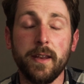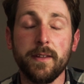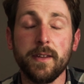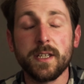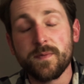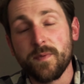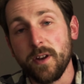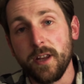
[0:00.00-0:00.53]
in
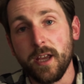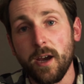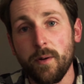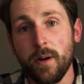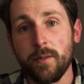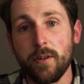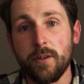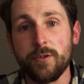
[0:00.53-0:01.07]
this
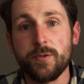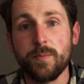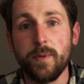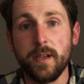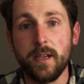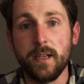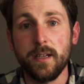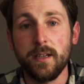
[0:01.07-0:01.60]
video I'm going to
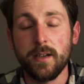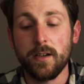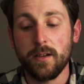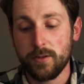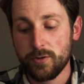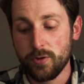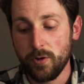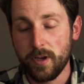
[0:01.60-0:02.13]
be
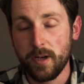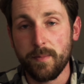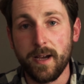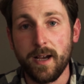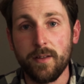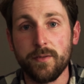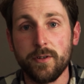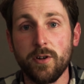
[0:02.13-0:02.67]
talking
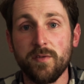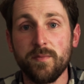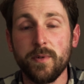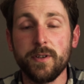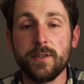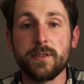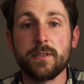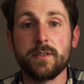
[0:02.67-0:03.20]
about the
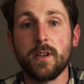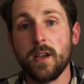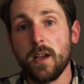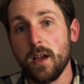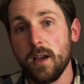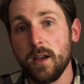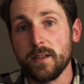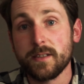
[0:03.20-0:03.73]
government's
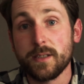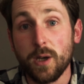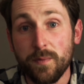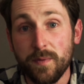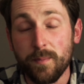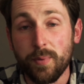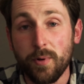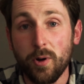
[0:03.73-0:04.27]

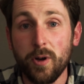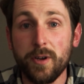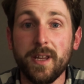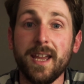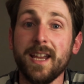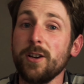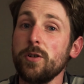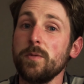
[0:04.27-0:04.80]

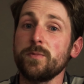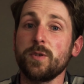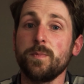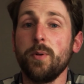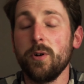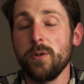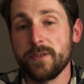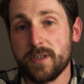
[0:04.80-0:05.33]
self-employed income
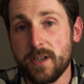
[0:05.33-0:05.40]
support